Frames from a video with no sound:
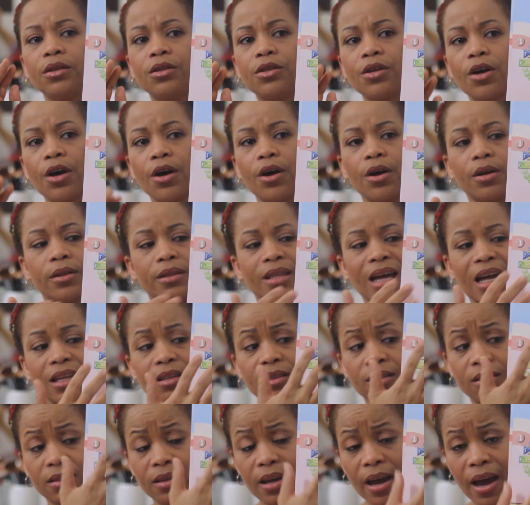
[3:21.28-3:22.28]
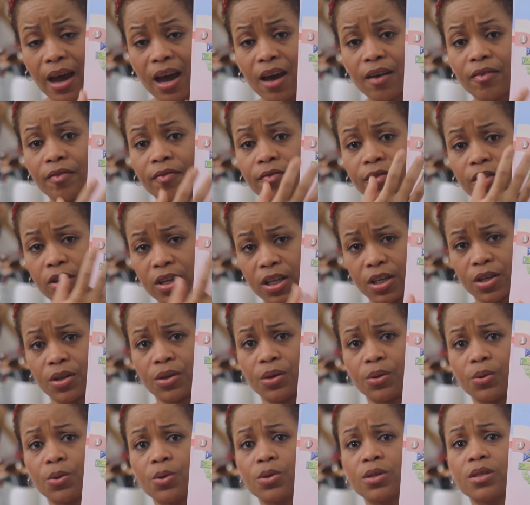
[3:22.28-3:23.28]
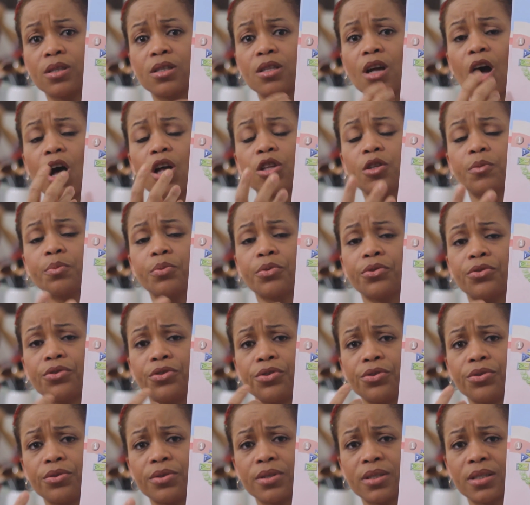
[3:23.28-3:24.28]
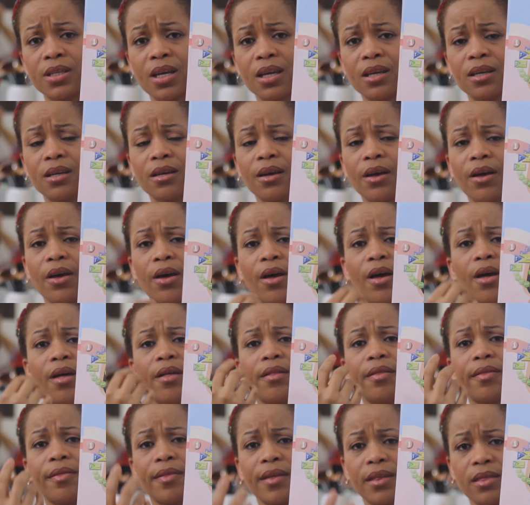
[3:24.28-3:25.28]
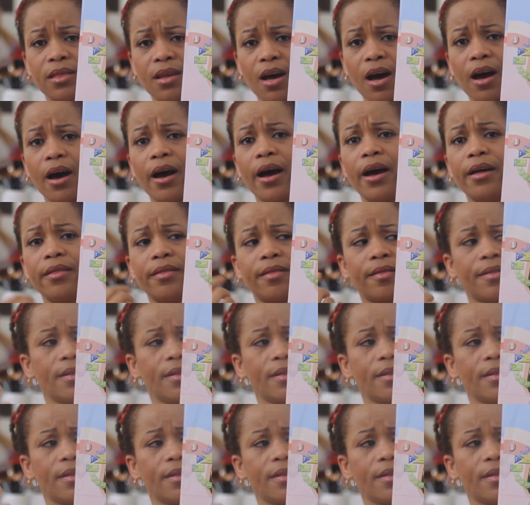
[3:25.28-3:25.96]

That hair follicle start producing thinner and